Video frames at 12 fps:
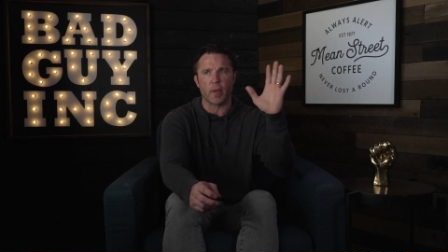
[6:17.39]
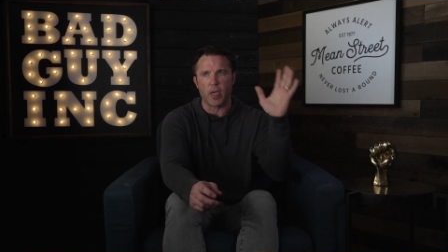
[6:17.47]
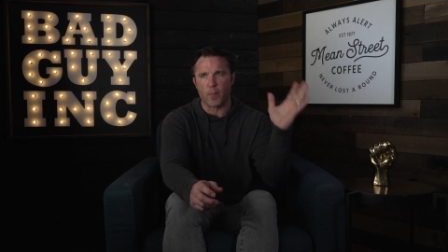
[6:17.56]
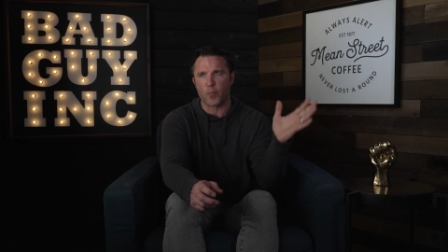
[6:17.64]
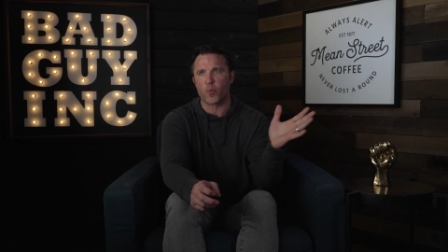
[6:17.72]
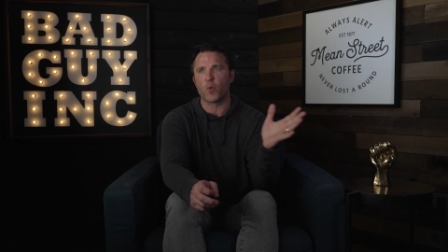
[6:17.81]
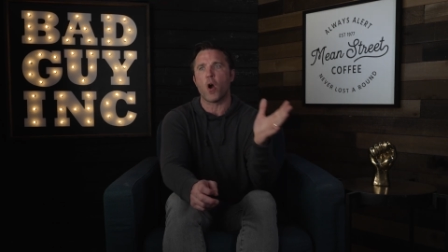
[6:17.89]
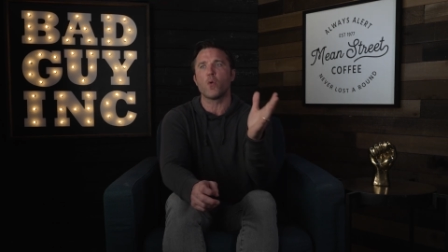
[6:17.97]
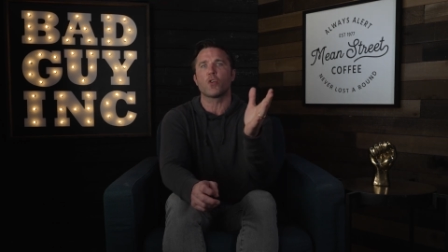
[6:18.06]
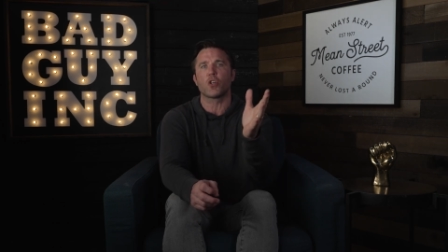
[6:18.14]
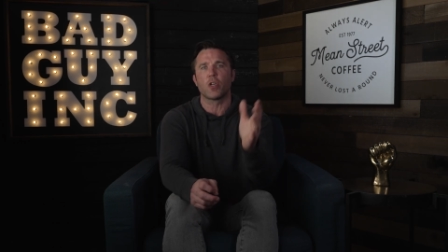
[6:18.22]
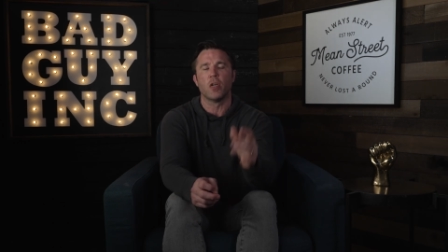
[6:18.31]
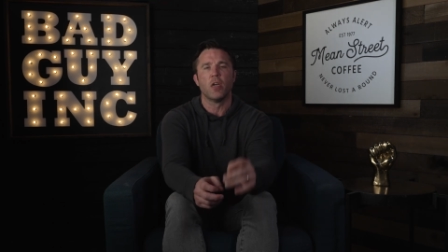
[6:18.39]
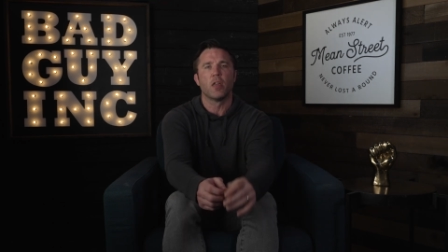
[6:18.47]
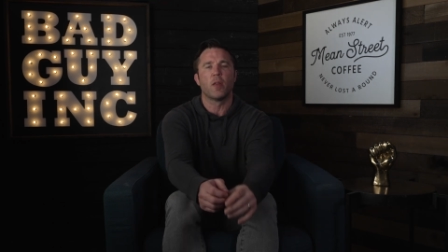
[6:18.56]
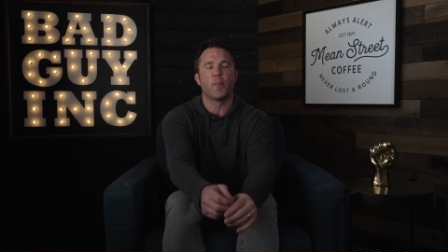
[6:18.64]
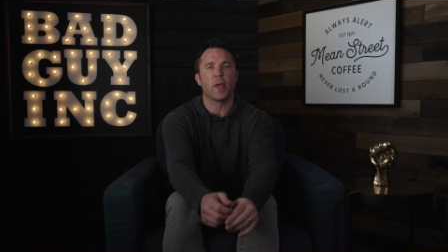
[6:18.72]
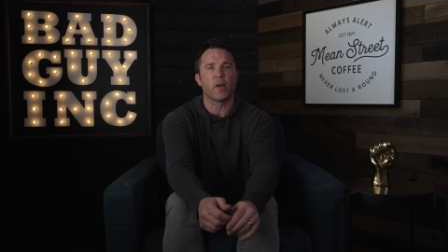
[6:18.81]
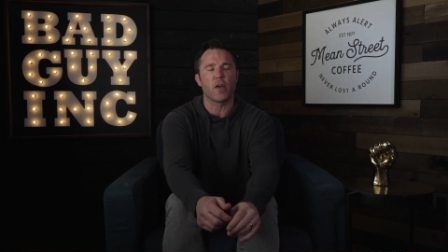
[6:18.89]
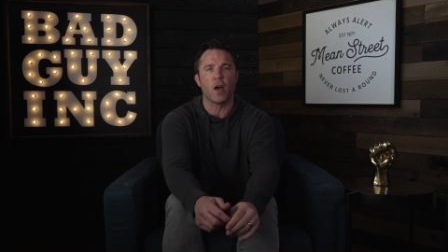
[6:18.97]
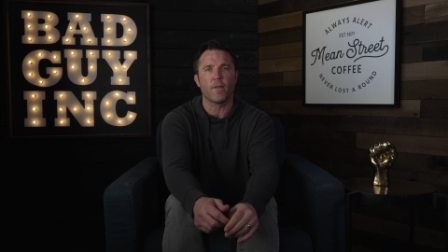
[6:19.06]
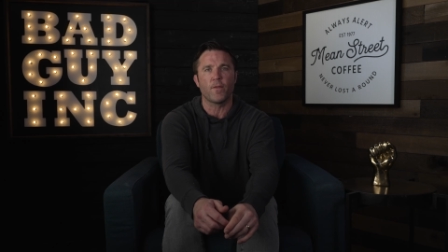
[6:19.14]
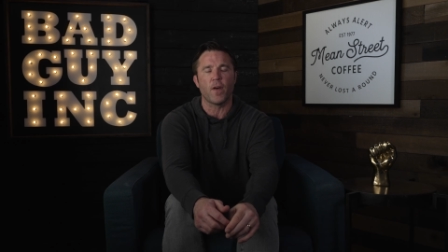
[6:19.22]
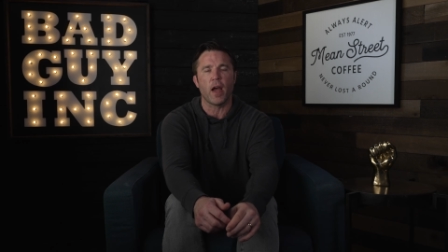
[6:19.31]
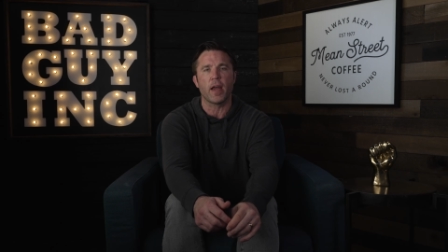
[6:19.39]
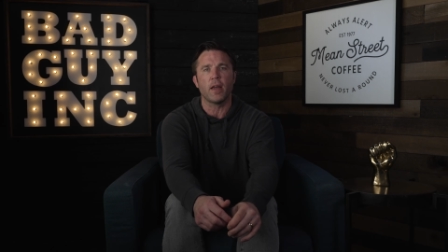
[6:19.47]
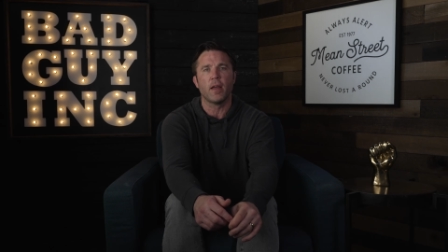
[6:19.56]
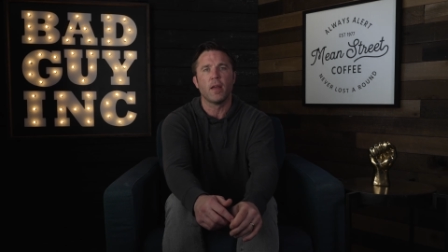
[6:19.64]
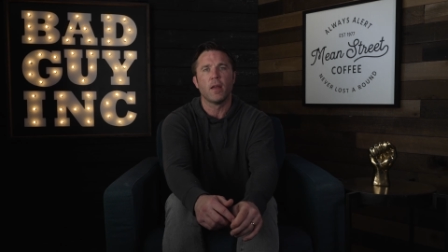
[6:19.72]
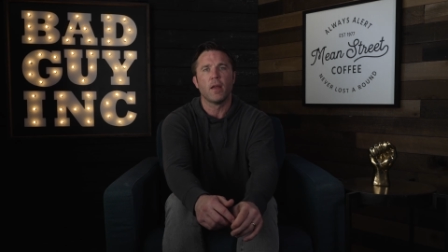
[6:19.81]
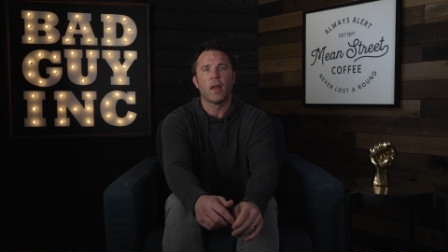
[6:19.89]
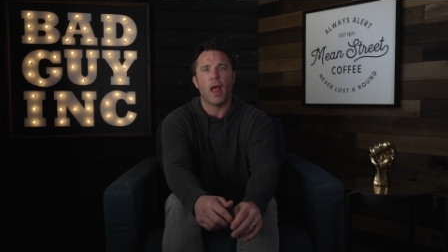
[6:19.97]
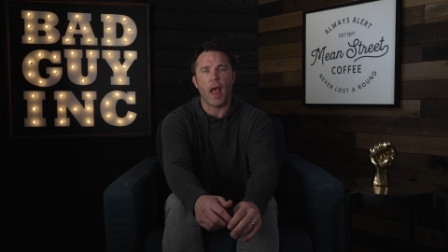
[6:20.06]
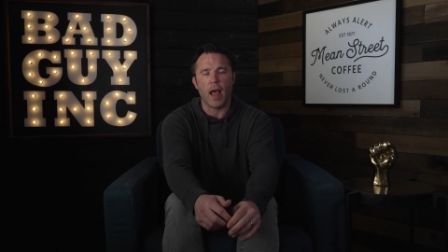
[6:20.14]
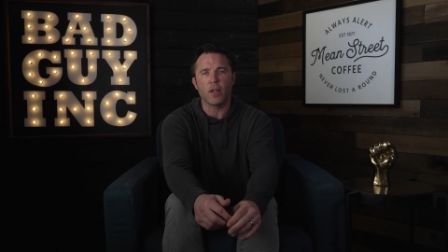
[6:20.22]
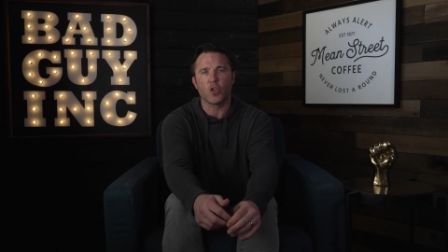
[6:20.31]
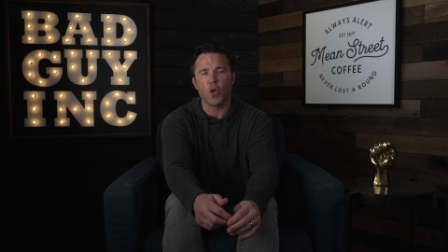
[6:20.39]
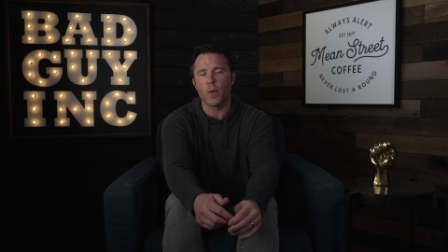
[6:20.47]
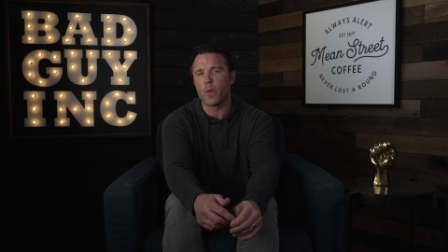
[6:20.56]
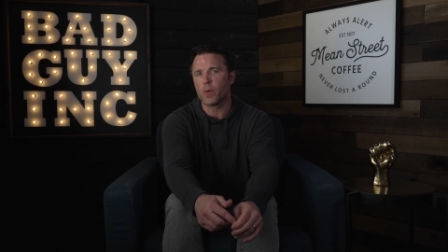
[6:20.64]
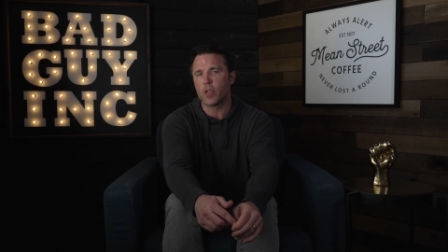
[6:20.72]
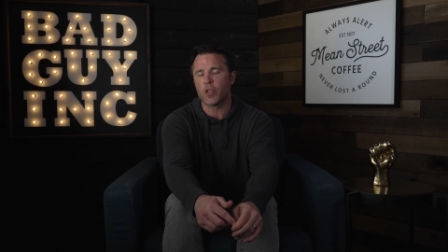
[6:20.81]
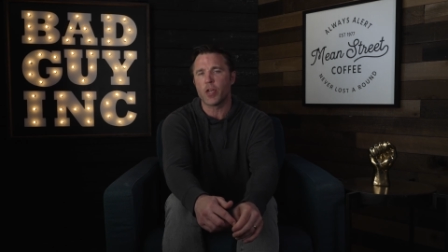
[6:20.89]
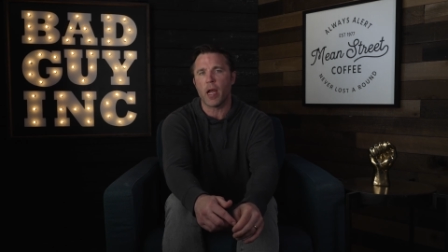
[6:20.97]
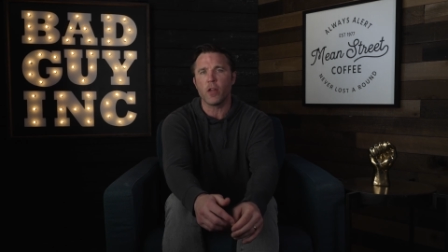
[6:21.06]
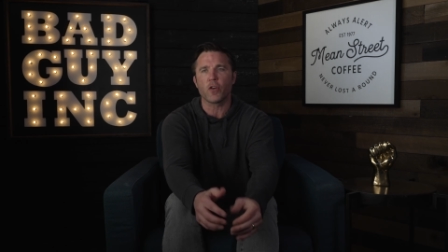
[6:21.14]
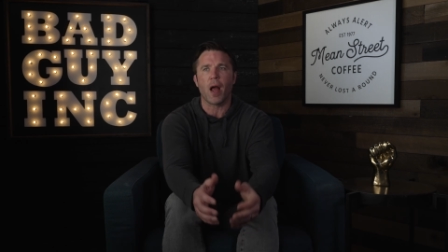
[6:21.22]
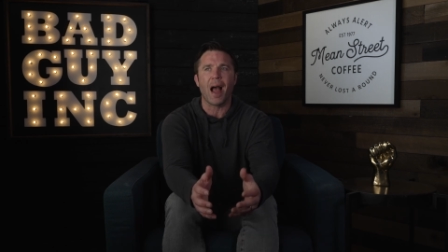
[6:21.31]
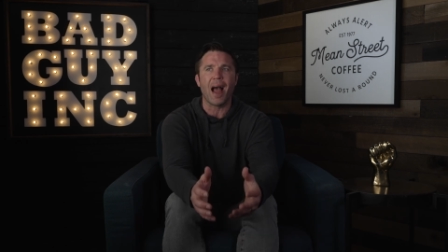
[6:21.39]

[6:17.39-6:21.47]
He approached the Peter Yan fight as though he was the challenger.